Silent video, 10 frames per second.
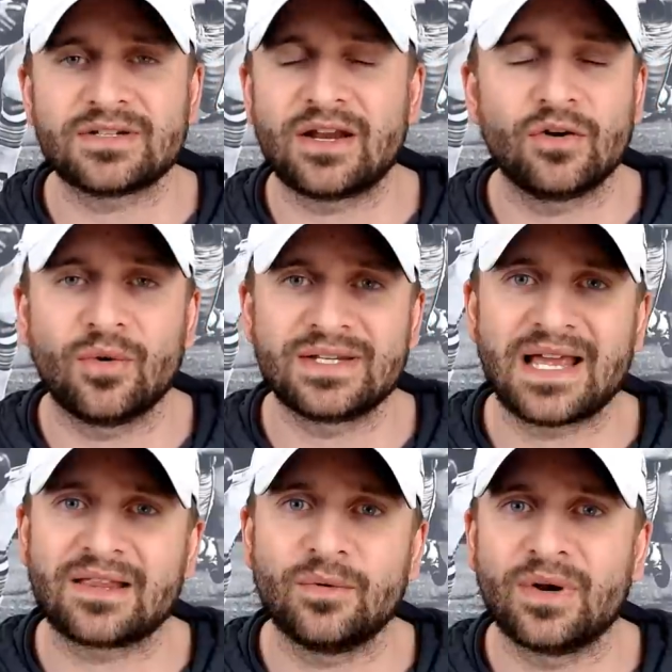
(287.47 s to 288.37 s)
I don't know
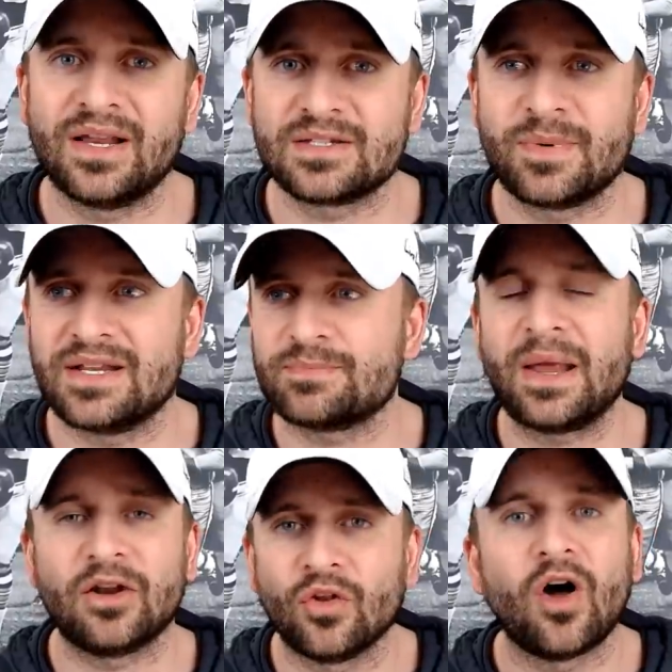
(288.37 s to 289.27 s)
exactly what it is, but it's
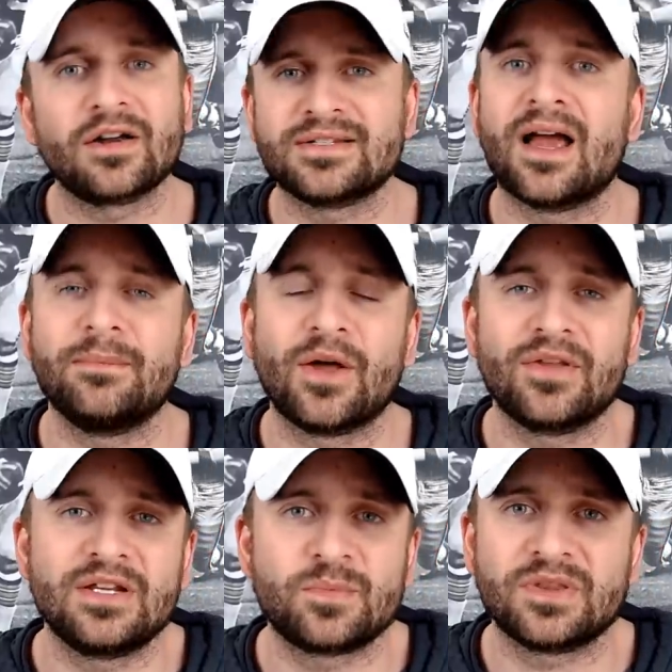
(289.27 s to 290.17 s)
been a long time now that
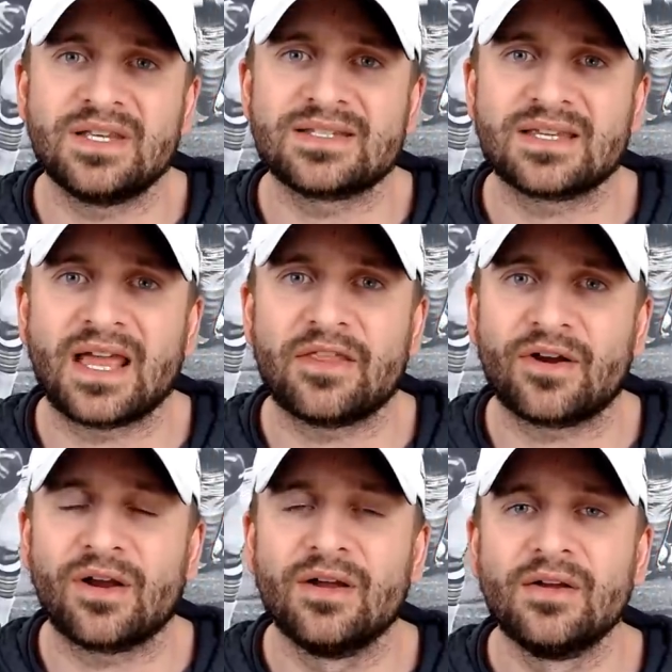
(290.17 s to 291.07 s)
he's put these
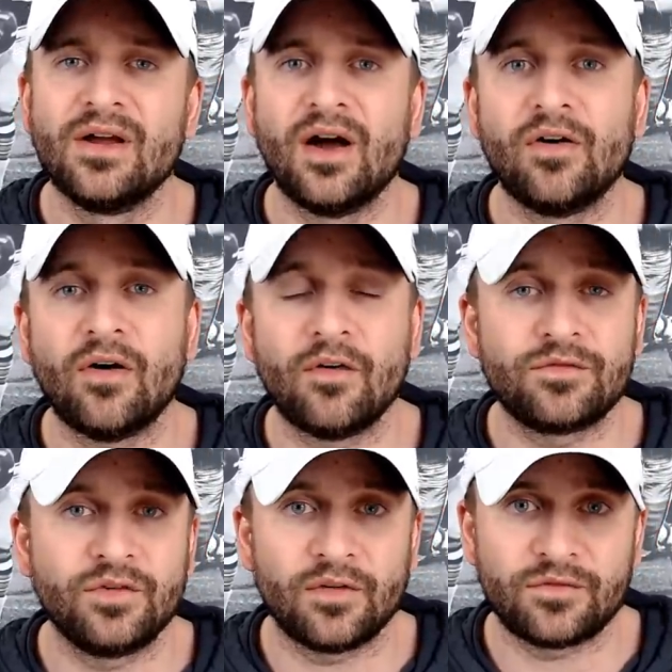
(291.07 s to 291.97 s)
together
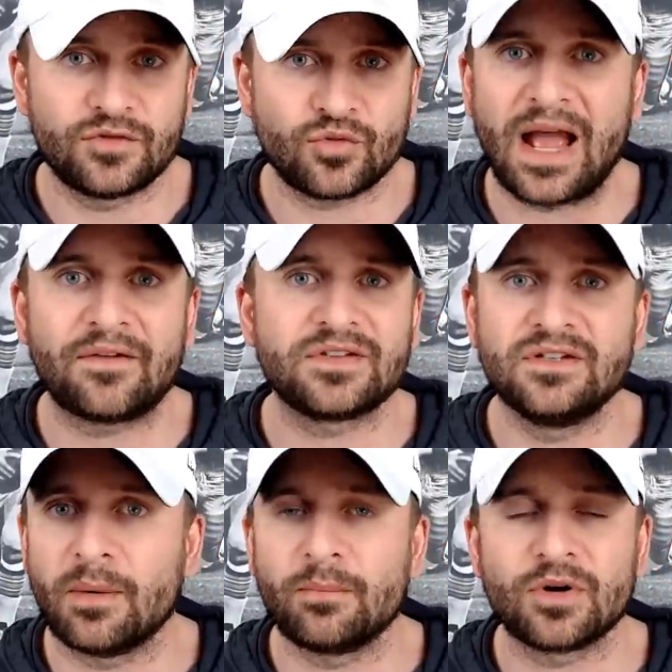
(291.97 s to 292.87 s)
of draft
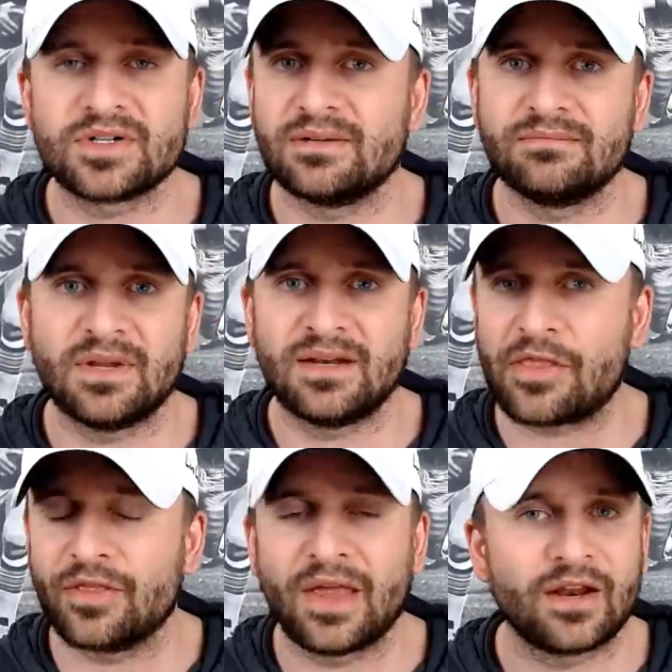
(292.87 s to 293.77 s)
numbers and
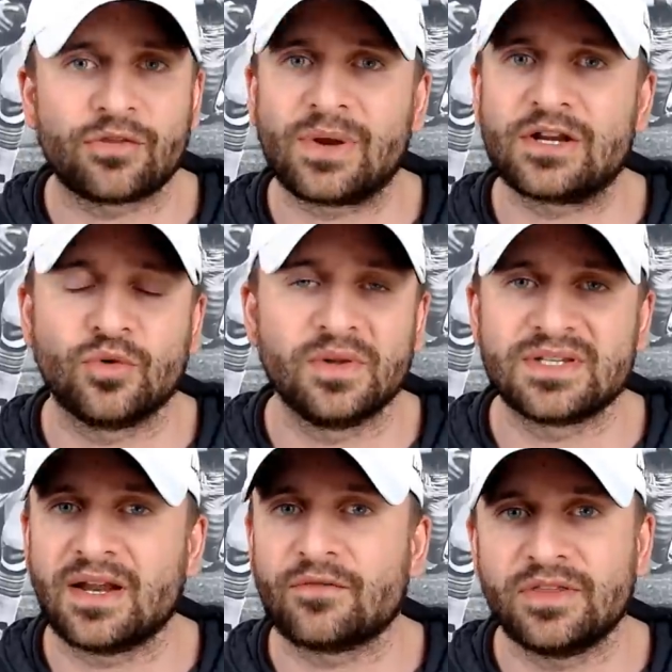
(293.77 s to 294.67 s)
athletic thresholds
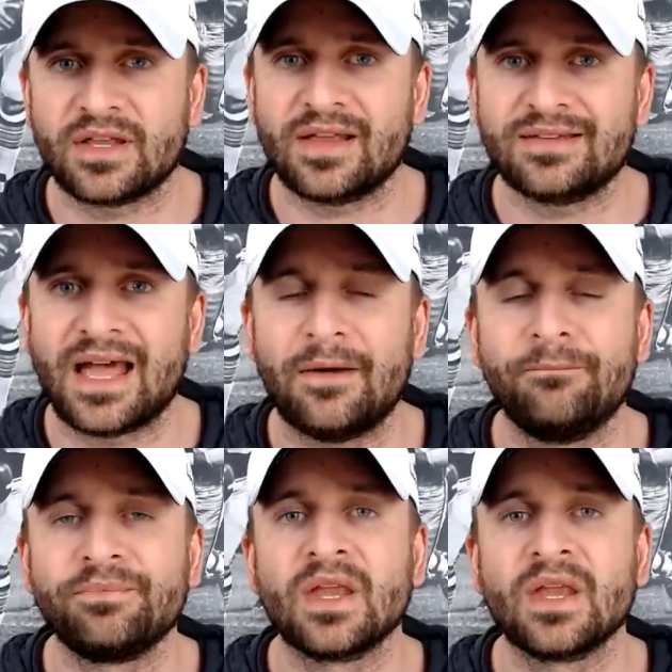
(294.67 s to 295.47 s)
and everything like that.